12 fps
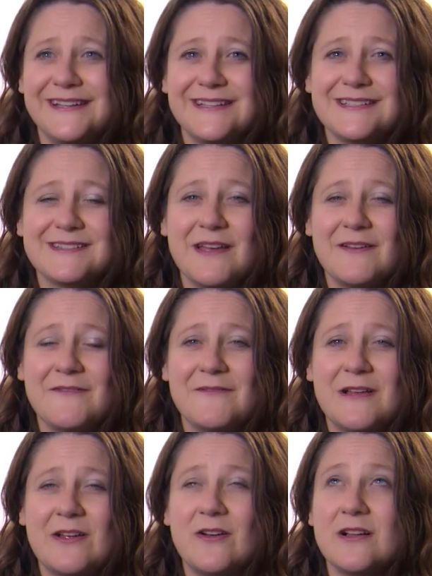It's
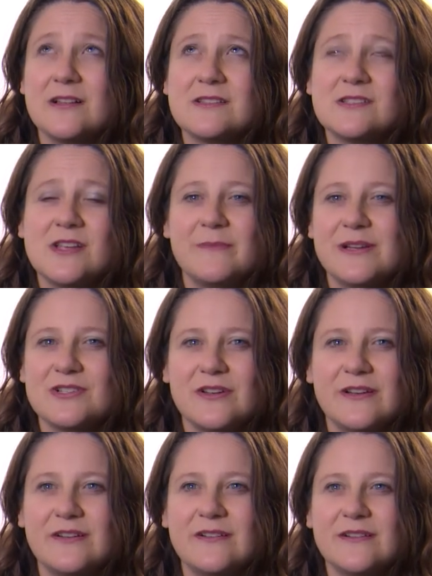got so much
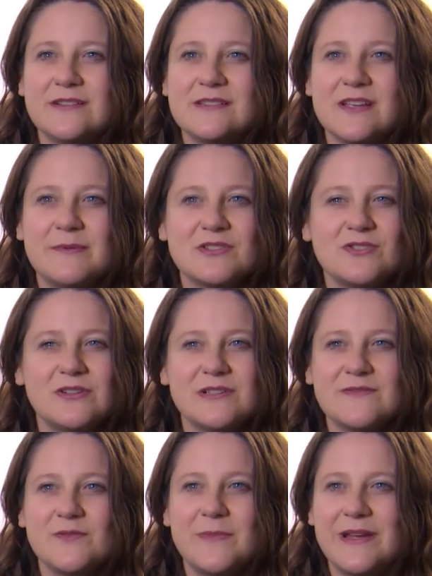going on, so much
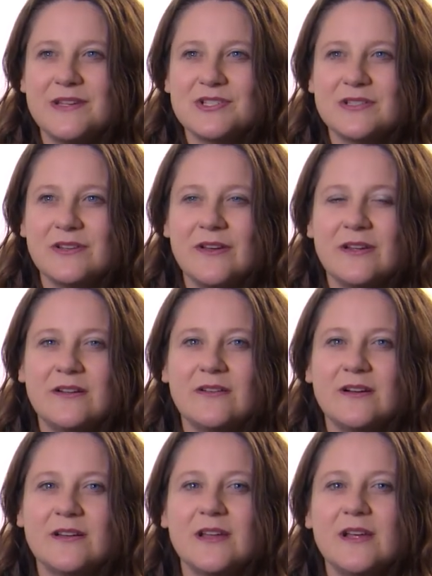transformation going
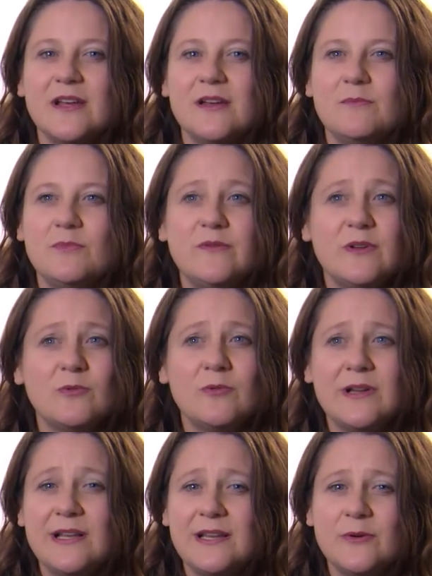on, moving
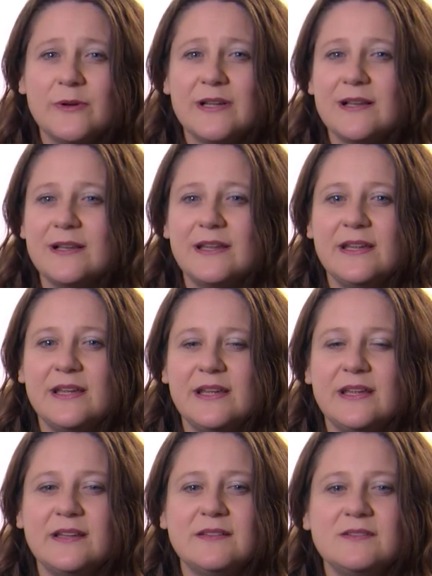really
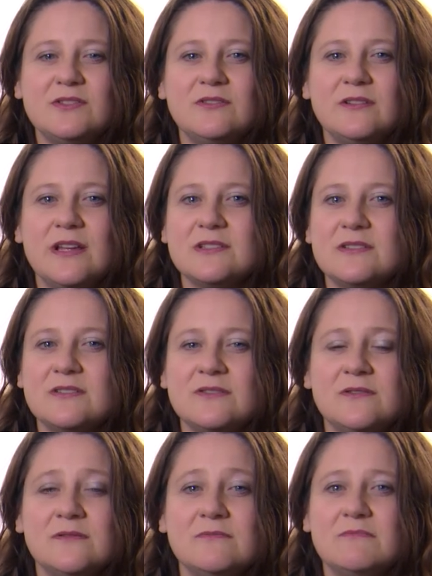quickly. You get to
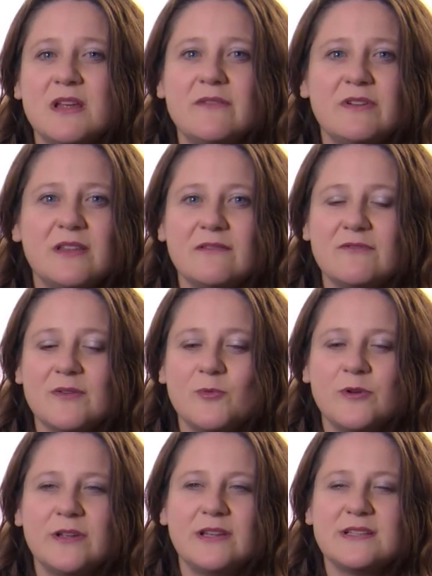do everything from
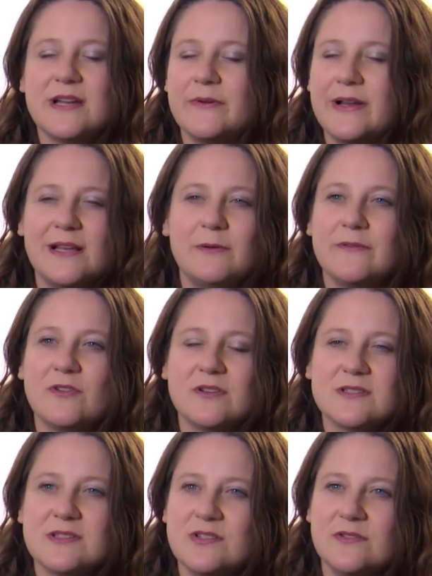working directly with
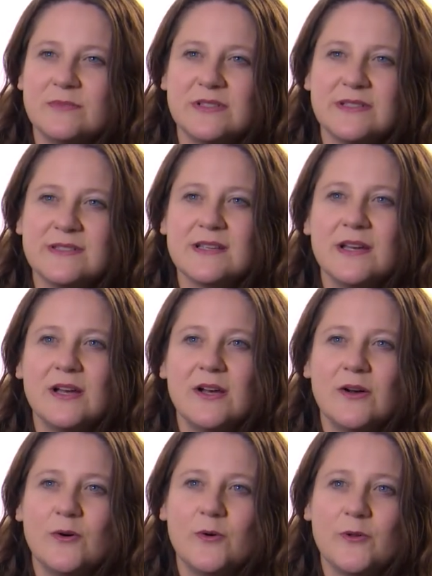consumers
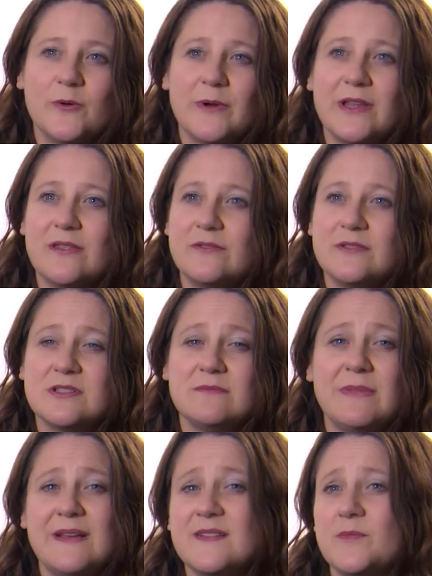all the way through to
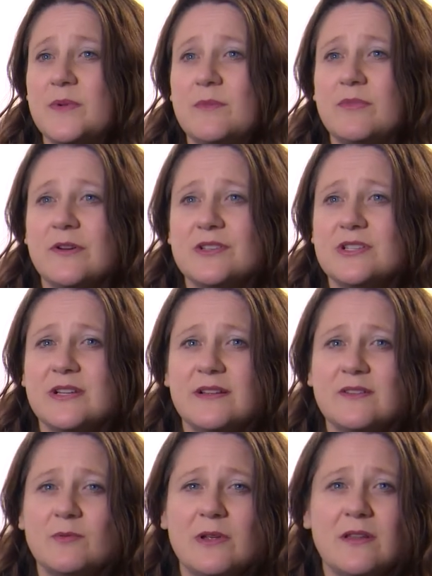massive big
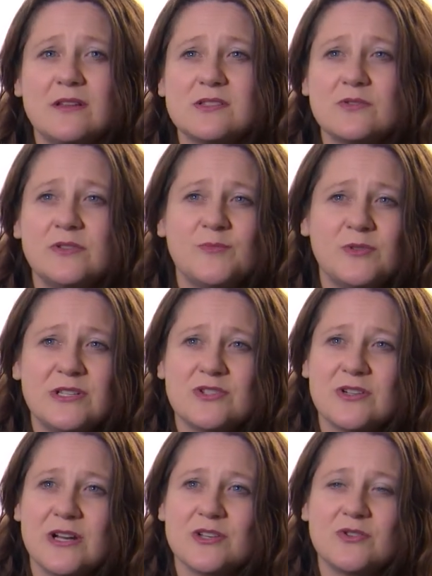projects, whether it's group
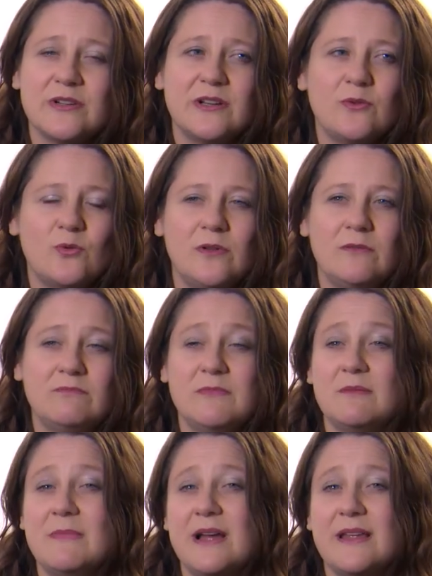restructuring or,
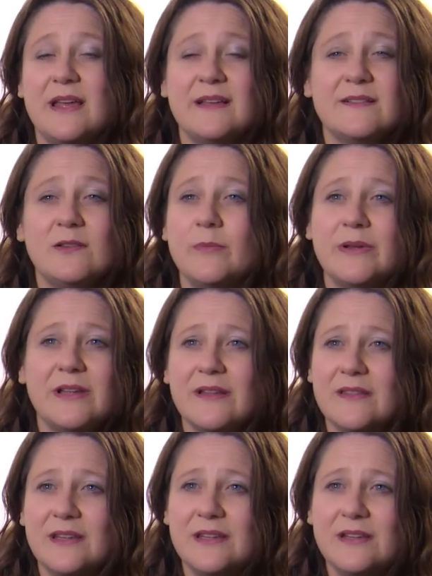in my case, lobbying
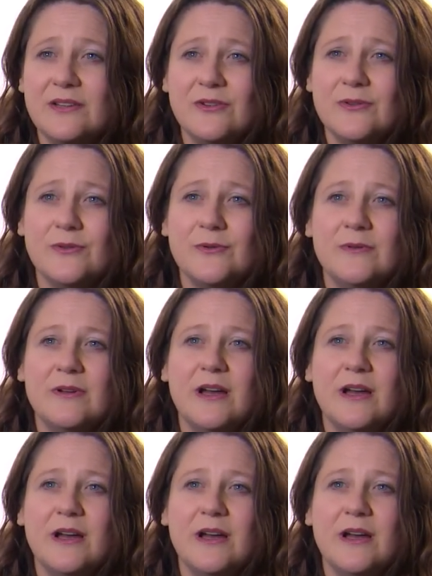at the EU.